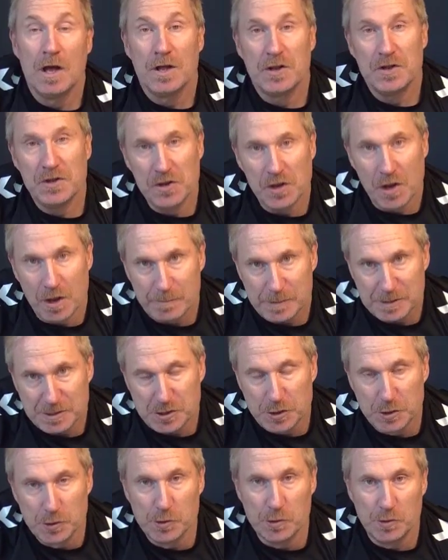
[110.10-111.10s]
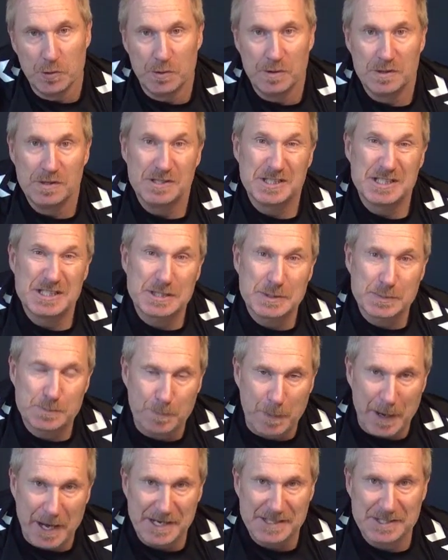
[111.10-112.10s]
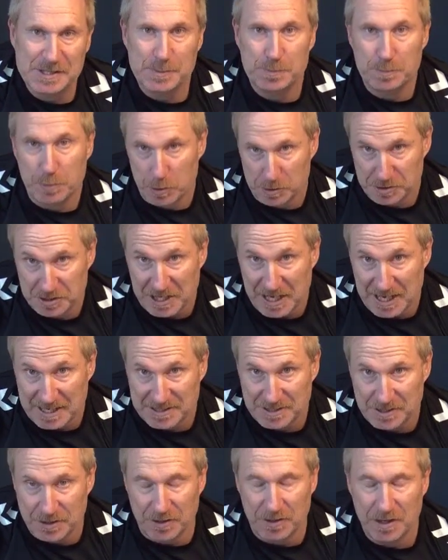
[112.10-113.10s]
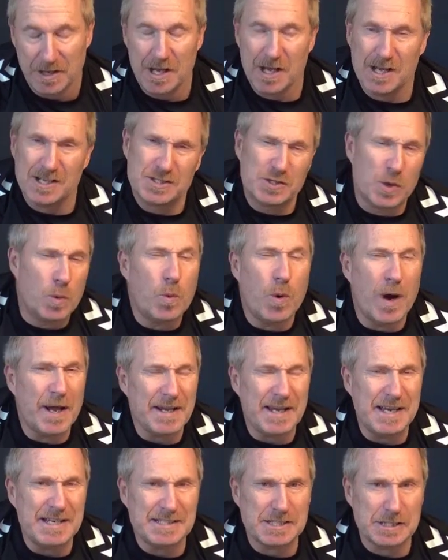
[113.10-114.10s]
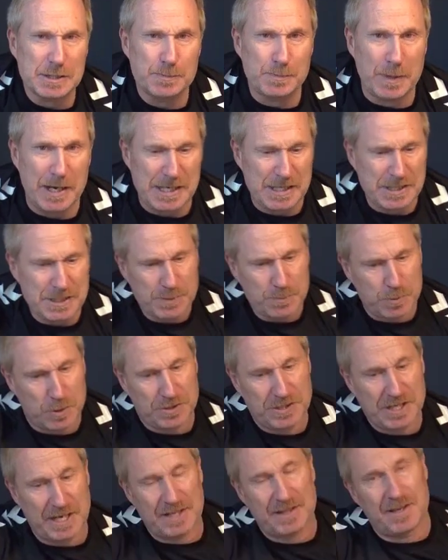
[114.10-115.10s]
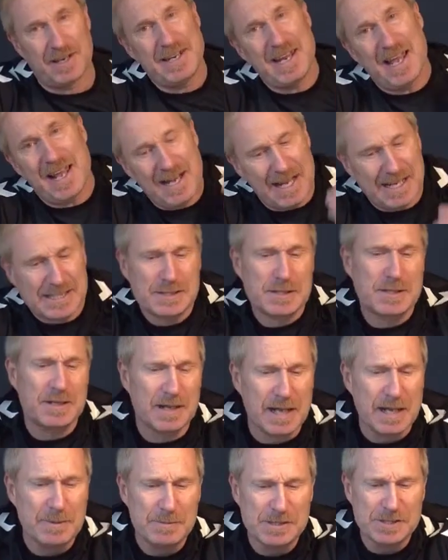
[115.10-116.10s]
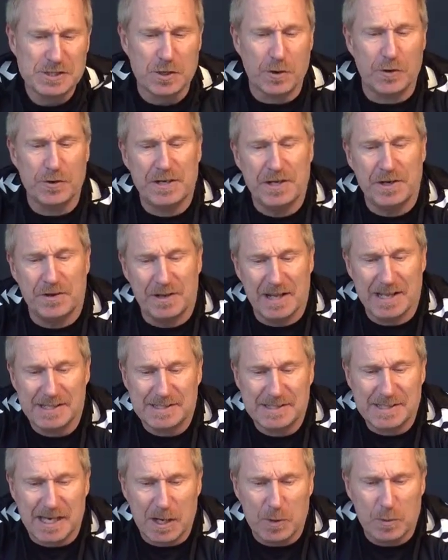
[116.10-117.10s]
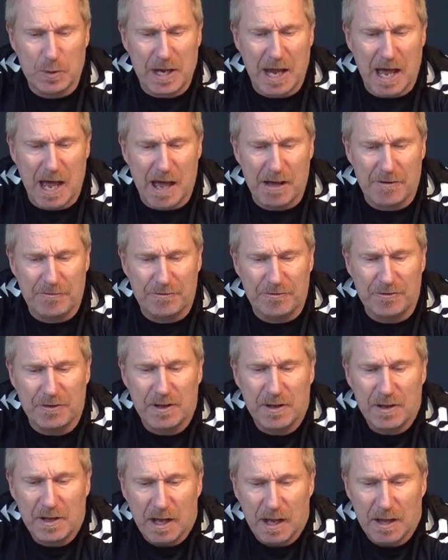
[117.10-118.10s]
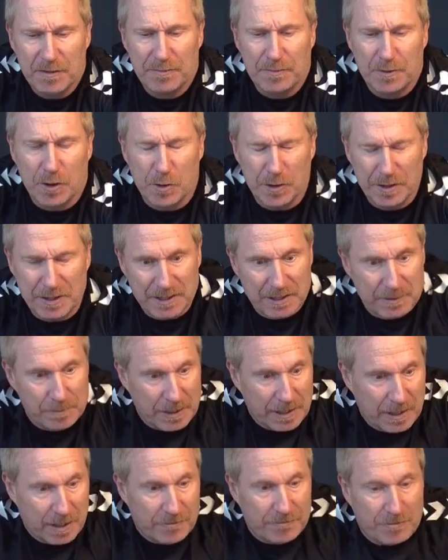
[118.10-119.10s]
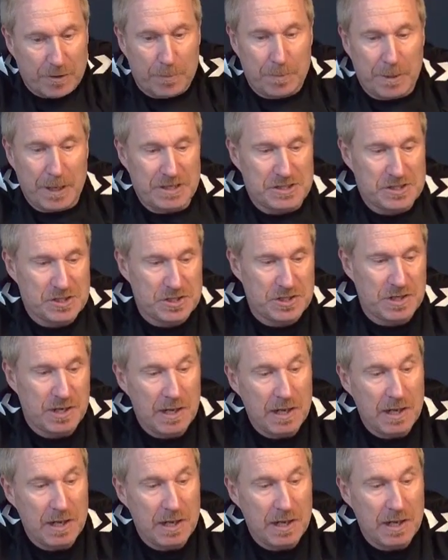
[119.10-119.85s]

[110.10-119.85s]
Number 2, space protector. So what is a space protector? Yeah, let me show it here. Let's say we have a throw-in in the middle of the pitch,